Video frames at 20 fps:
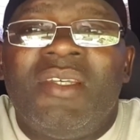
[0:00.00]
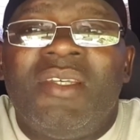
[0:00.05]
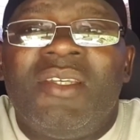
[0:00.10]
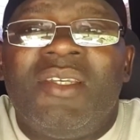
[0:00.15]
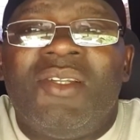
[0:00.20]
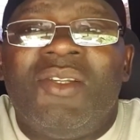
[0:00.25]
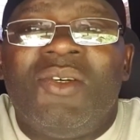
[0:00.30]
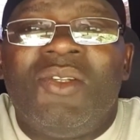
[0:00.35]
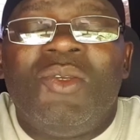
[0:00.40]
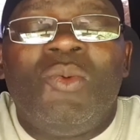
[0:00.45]
You
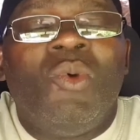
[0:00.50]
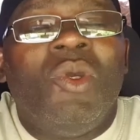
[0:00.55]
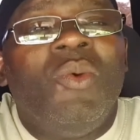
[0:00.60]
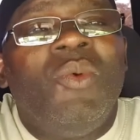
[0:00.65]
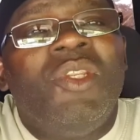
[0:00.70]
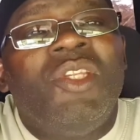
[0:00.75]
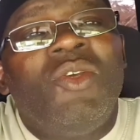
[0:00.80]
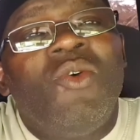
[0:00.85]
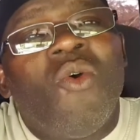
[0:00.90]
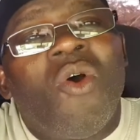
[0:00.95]
know, the way
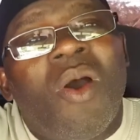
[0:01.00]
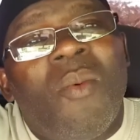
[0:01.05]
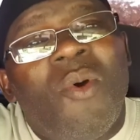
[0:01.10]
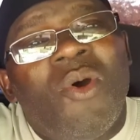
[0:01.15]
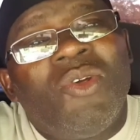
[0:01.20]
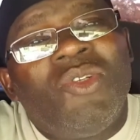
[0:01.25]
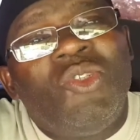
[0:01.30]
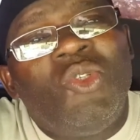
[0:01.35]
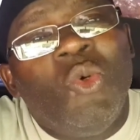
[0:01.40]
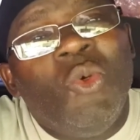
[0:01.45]
we go
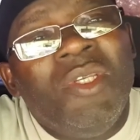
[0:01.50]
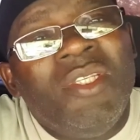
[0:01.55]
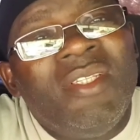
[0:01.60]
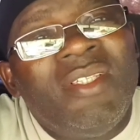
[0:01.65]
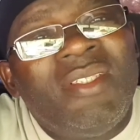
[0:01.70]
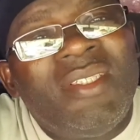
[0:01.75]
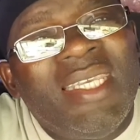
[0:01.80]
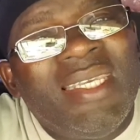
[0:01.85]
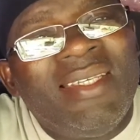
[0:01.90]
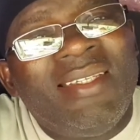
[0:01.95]
about doing
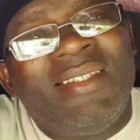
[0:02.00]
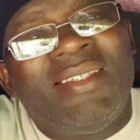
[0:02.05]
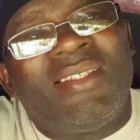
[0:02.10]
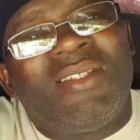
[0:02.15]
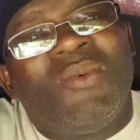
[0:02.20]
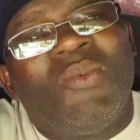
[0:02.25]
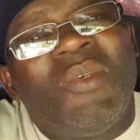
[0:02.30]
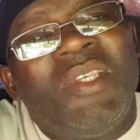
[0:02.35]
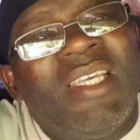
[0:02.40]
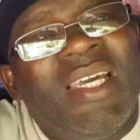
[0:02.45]
things.
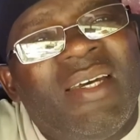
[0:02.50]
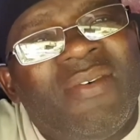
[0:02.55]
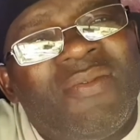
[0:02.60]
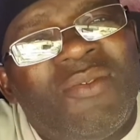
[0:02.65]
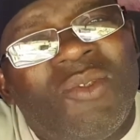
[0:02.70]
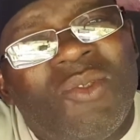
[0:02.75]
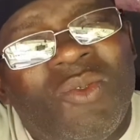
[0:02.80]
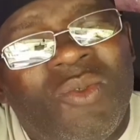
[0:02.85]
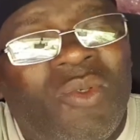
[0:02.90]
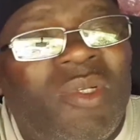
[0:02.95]
We have
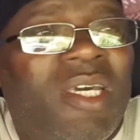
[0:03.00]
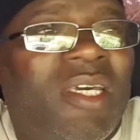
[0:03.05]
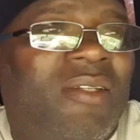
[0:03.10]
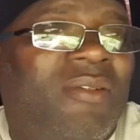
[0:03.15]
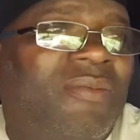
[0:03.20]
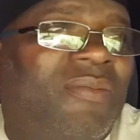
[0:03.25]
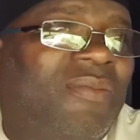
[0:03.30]
to do that.